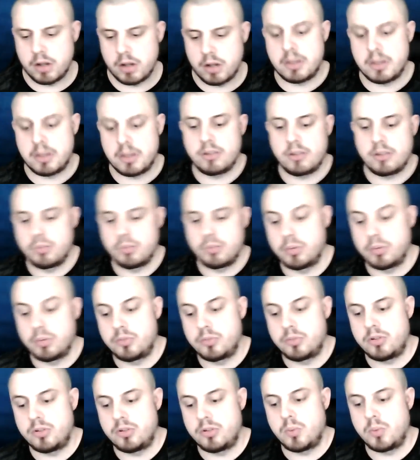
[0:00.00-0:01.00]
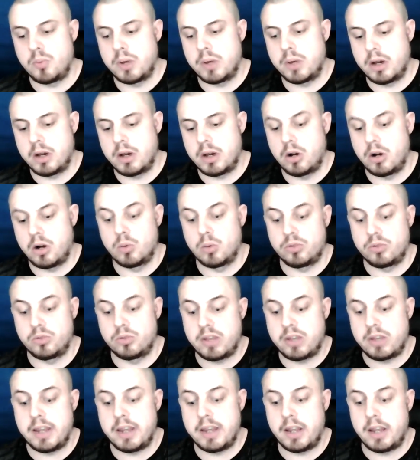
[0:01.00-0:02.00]
That's the property where I was
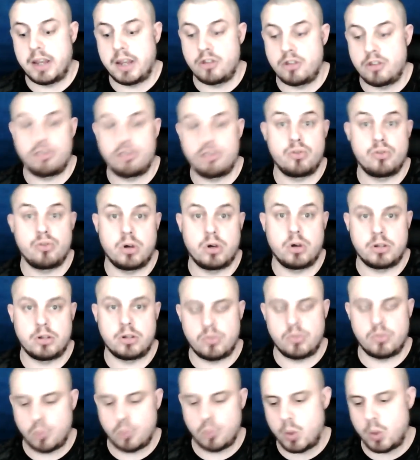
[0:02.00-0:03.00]
hit and striked